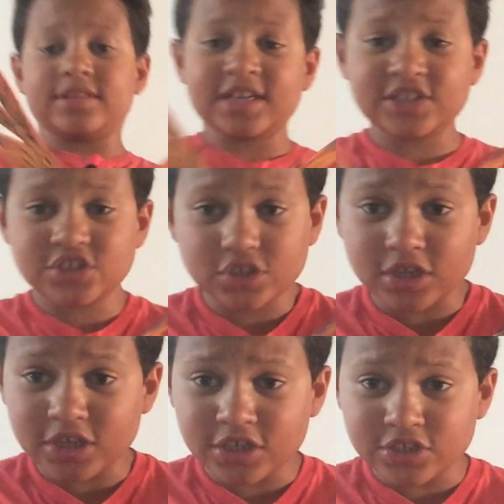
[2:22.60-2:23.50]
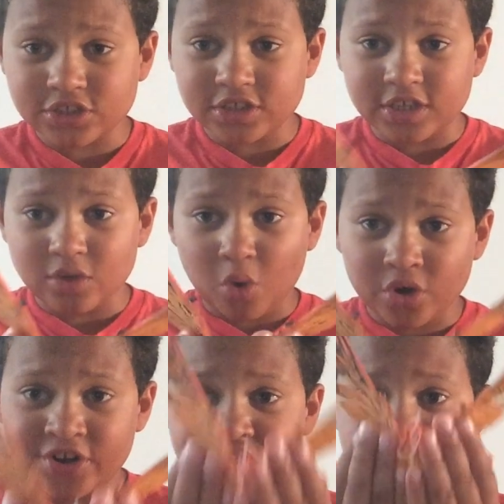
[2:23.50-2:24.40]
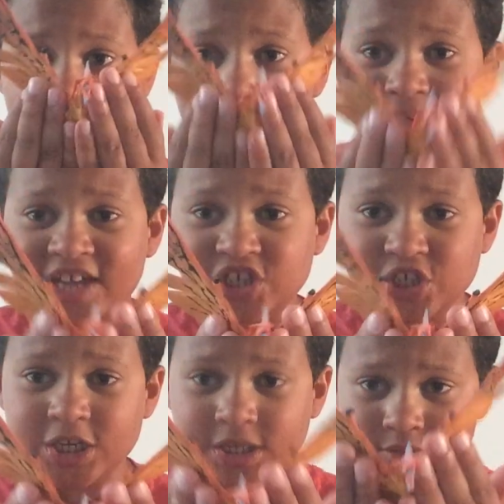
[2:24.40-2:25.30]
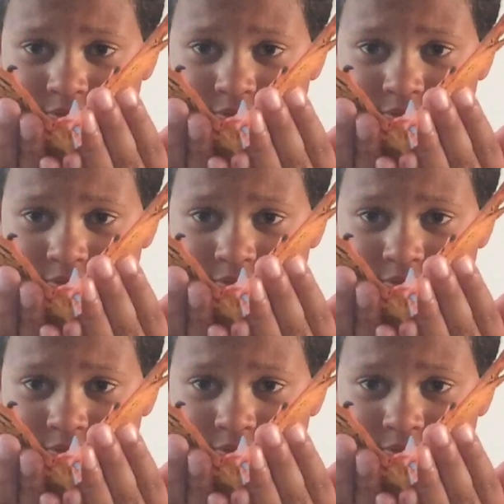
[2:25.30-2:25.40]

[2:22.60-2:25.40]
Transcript: This is the orange banshee.